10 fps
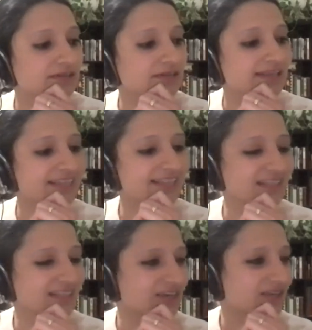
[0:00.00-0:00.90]
like I
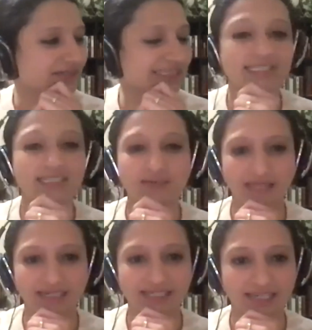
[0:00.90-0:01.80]
think the seasoned
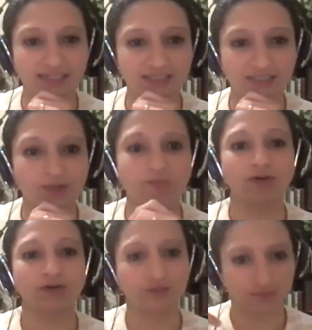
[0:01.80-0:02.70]
meditators, so
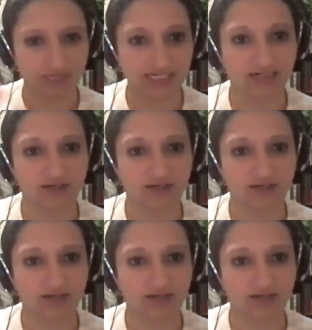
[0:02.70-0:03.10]
people who do it,